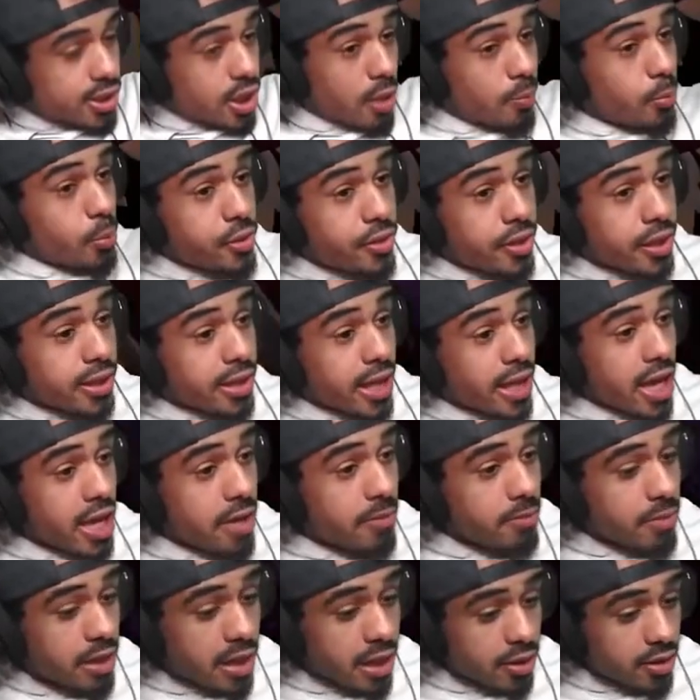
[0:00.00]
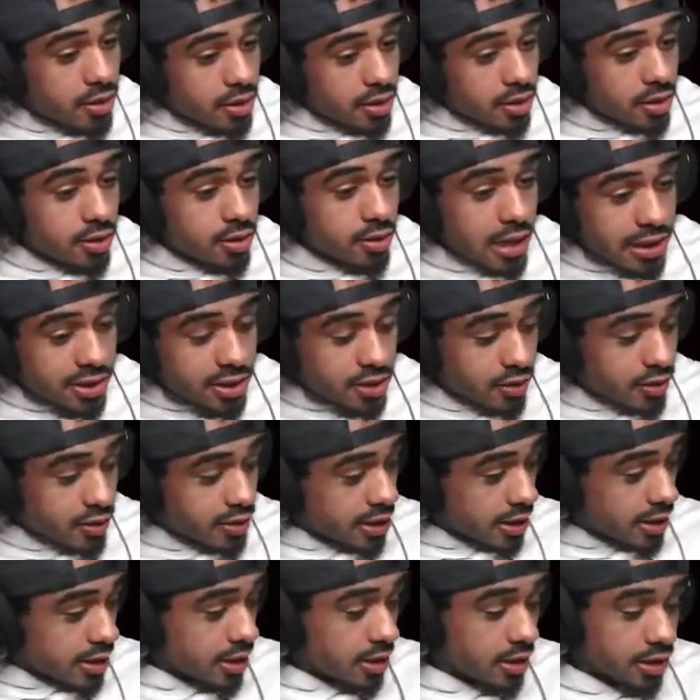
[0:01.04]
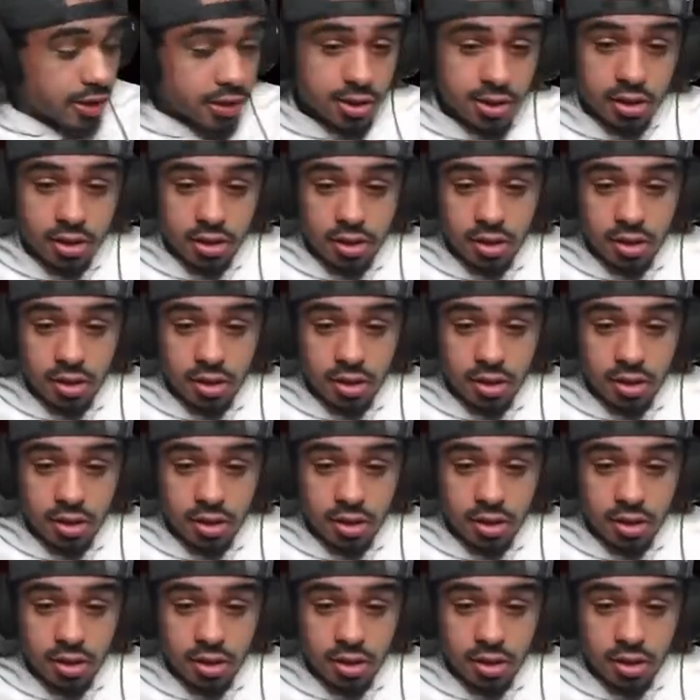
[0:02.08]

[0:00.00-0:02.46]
up with the game man? That's ridiculous.